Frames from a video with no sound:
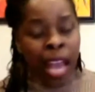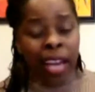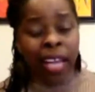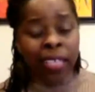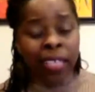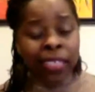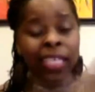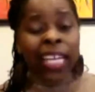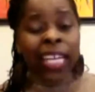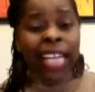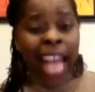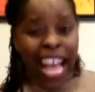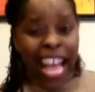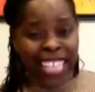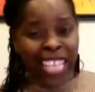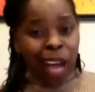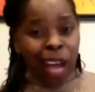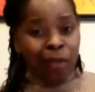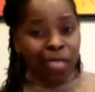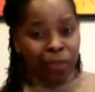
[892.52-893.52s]
And I did,
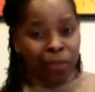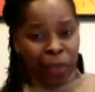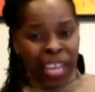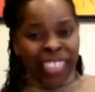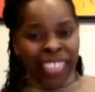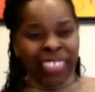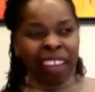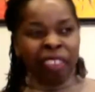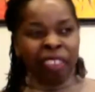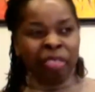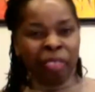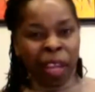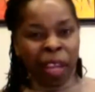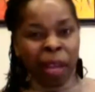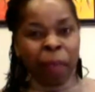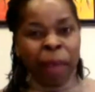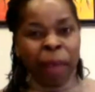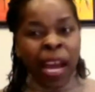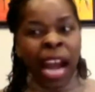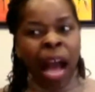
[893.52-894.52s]
as I was painting,
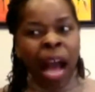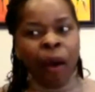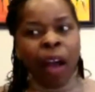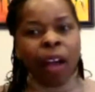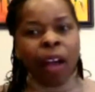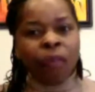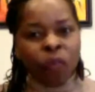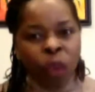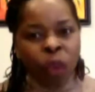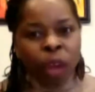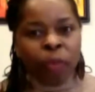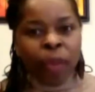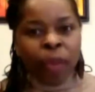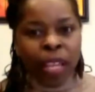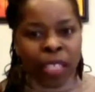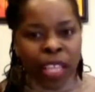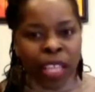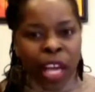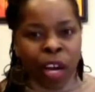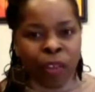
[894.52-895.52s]
think about how I avoid
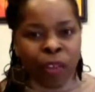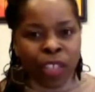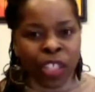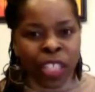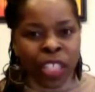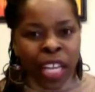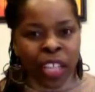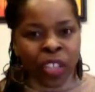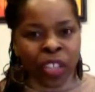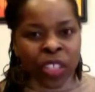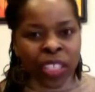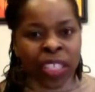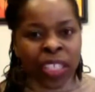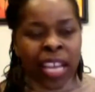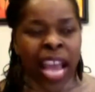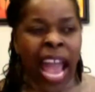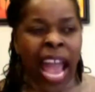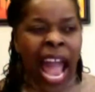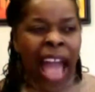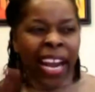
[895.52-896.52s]
painting at
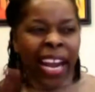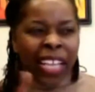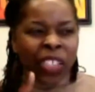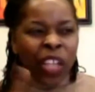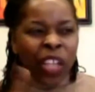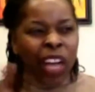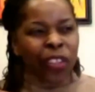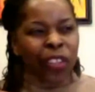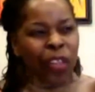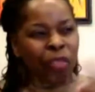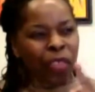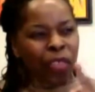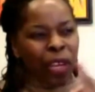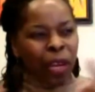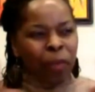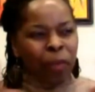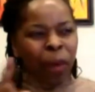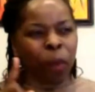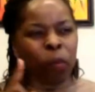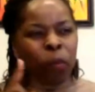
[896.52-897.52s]
Origination. And I started to
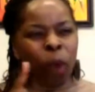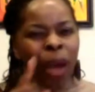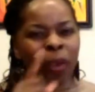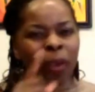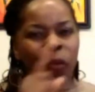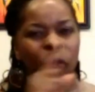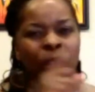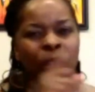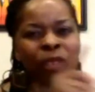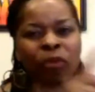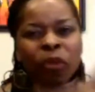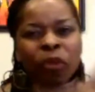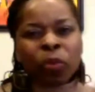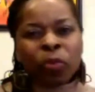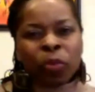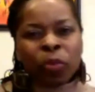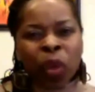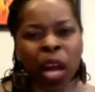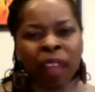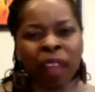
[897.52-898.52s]
think about, Muadi, what if
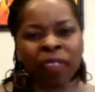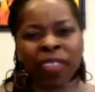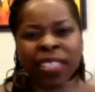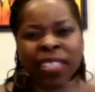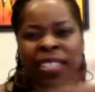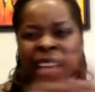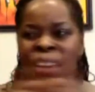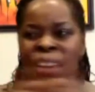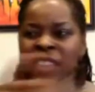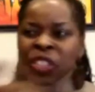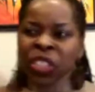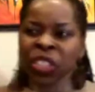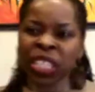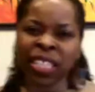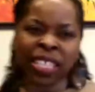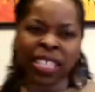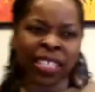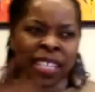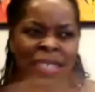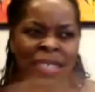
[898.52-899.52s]
you brought this
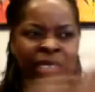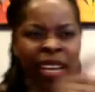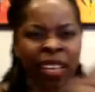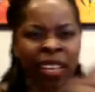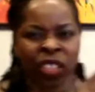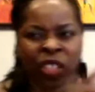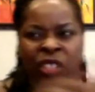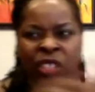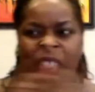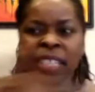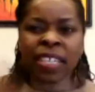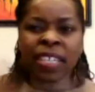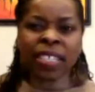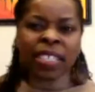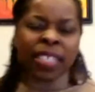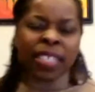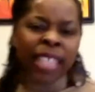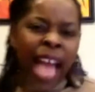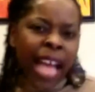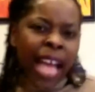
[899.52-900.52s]
energy and this attention
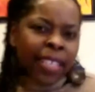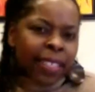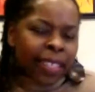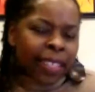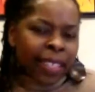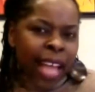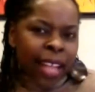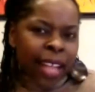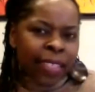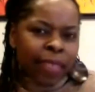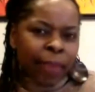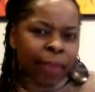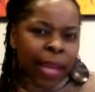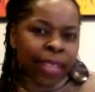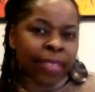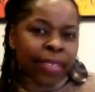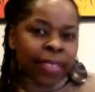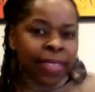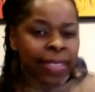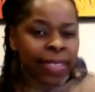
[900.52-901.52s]
to that
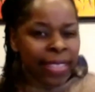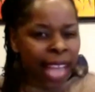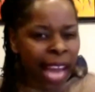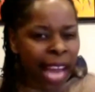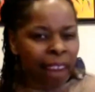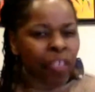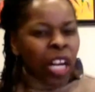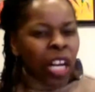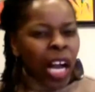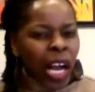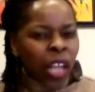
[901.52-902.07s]
space, this kind of